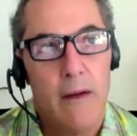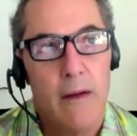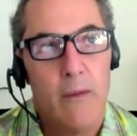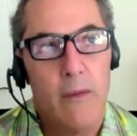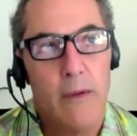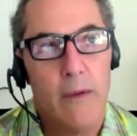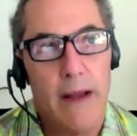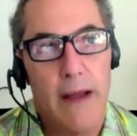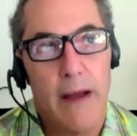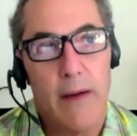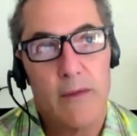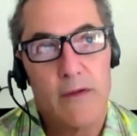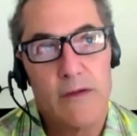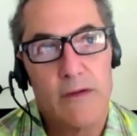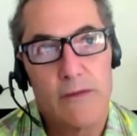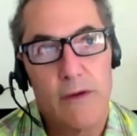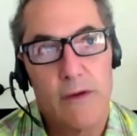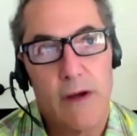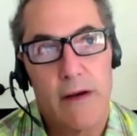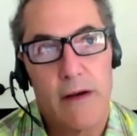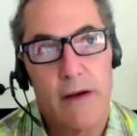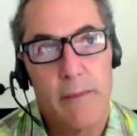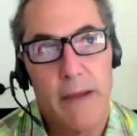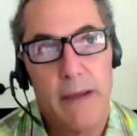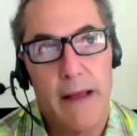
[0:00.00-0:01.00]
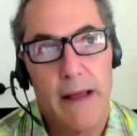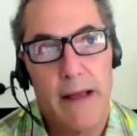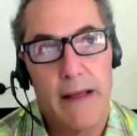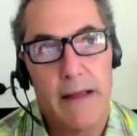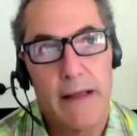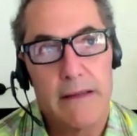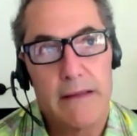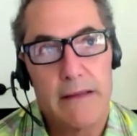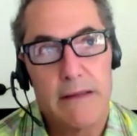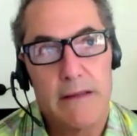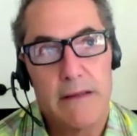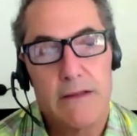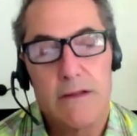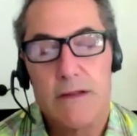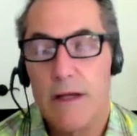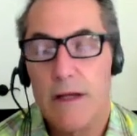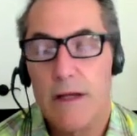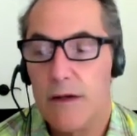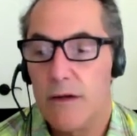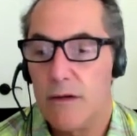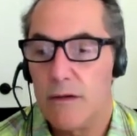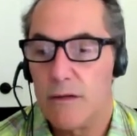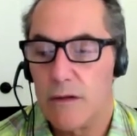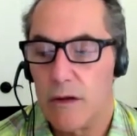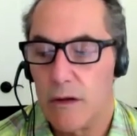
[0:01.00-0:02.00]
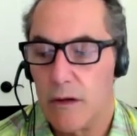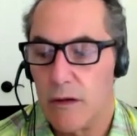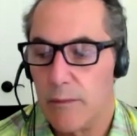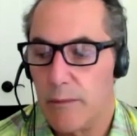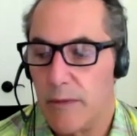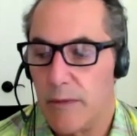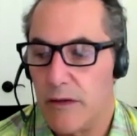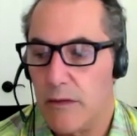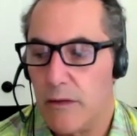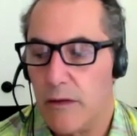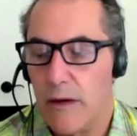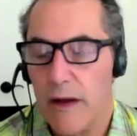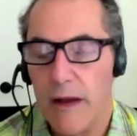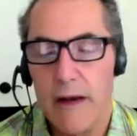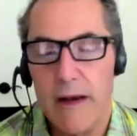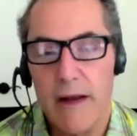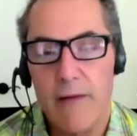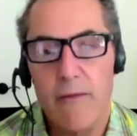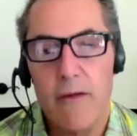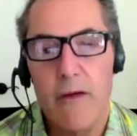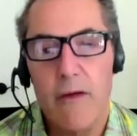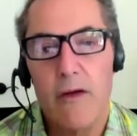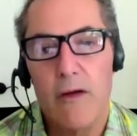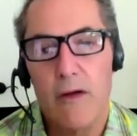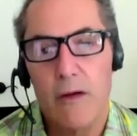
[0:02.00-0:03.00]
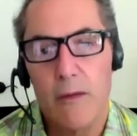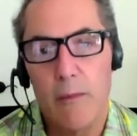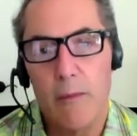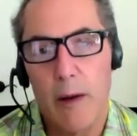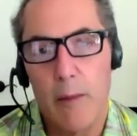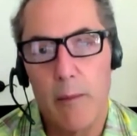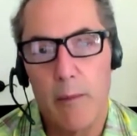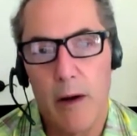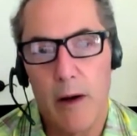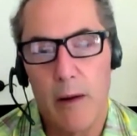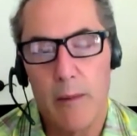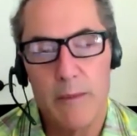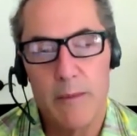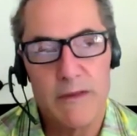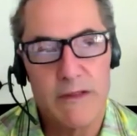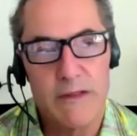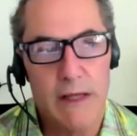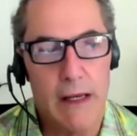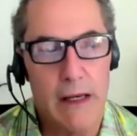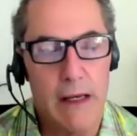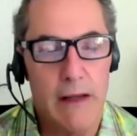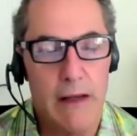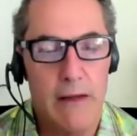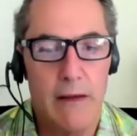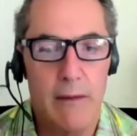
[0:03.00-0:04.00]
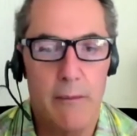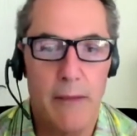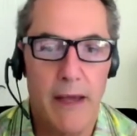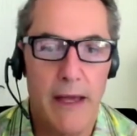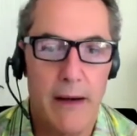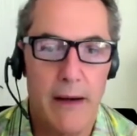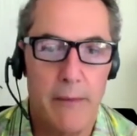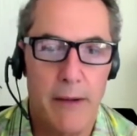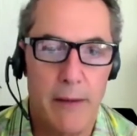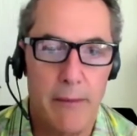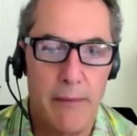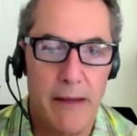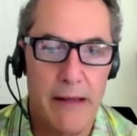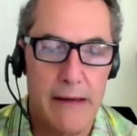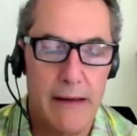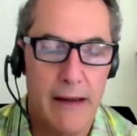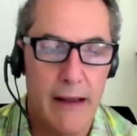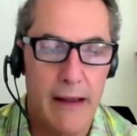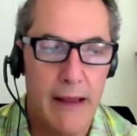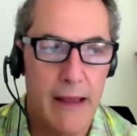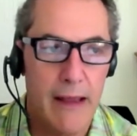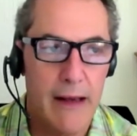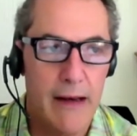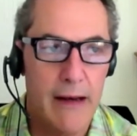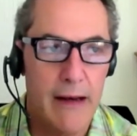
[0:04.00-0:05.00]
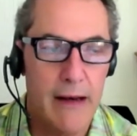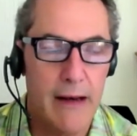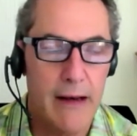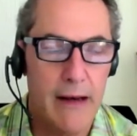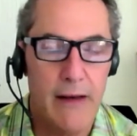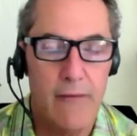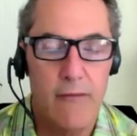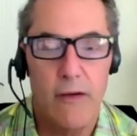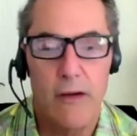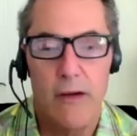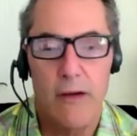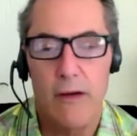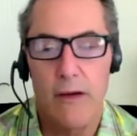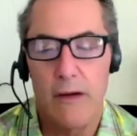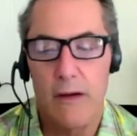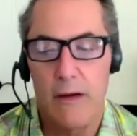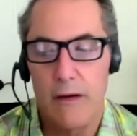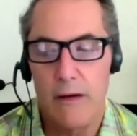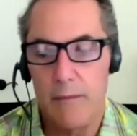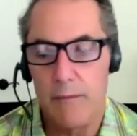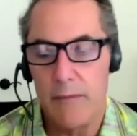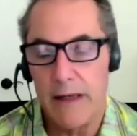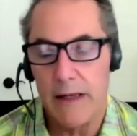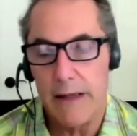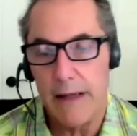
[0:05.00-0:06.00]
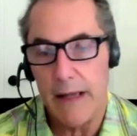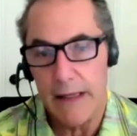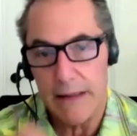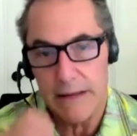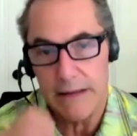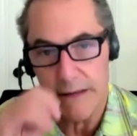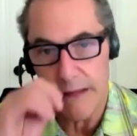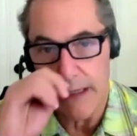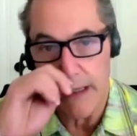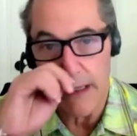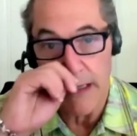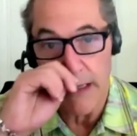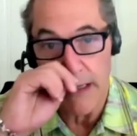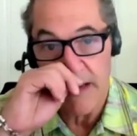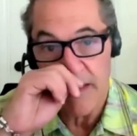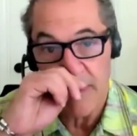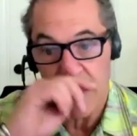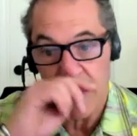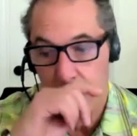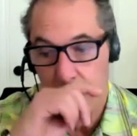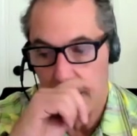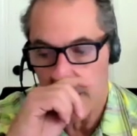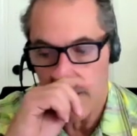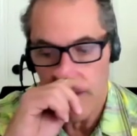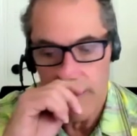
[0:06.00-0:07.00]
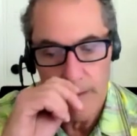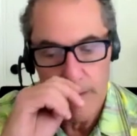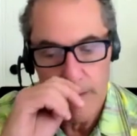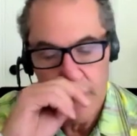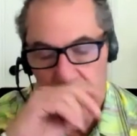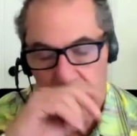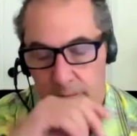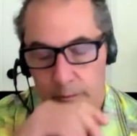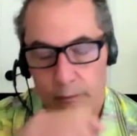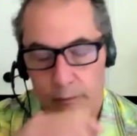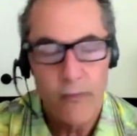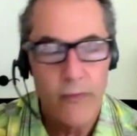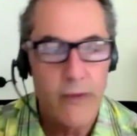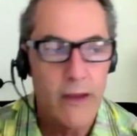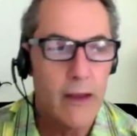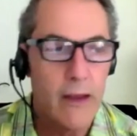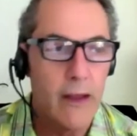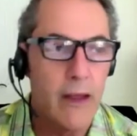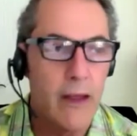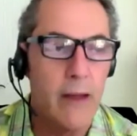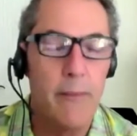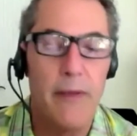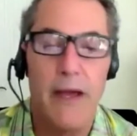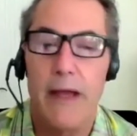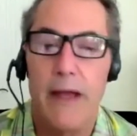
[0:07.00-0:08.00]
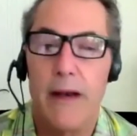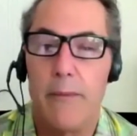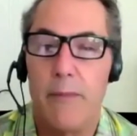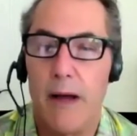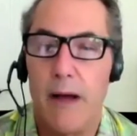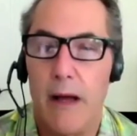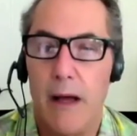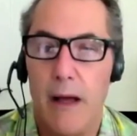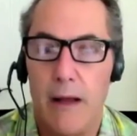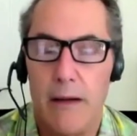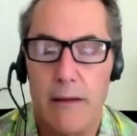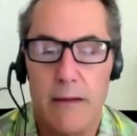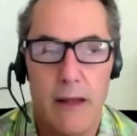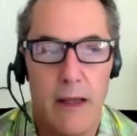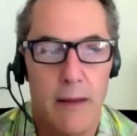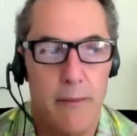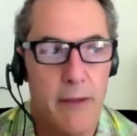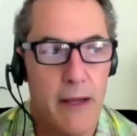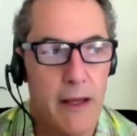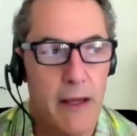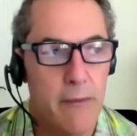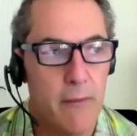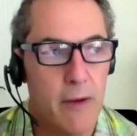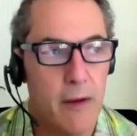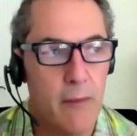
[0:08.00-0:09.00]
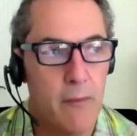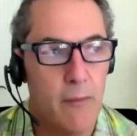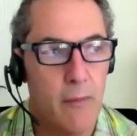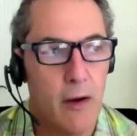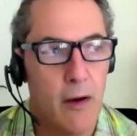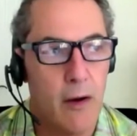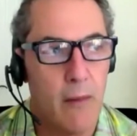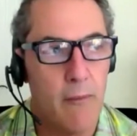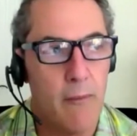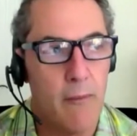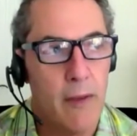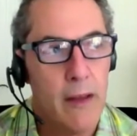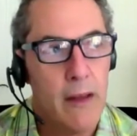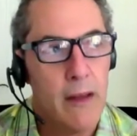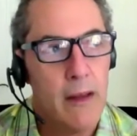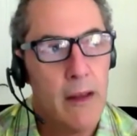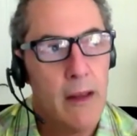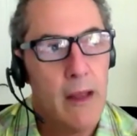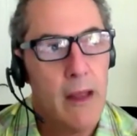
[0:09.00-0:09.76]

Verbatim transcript: when I was around about 10 years old. But, you know, I never heard my mom say anything bad about my dad, and I never heard my dad say anything bad about about my mom.